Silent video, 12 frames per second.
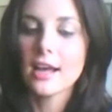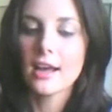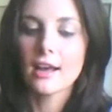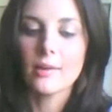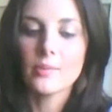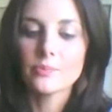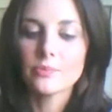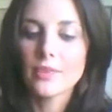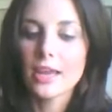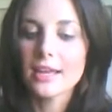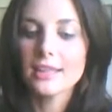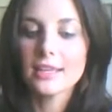
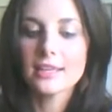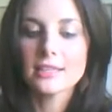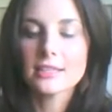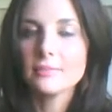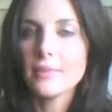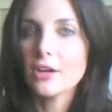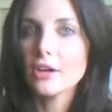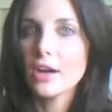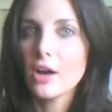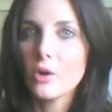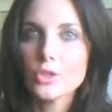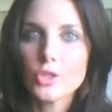I think it doesn't matter
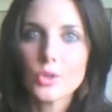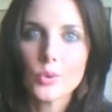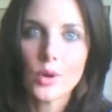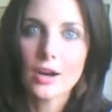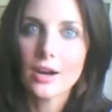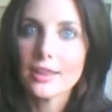how old you are.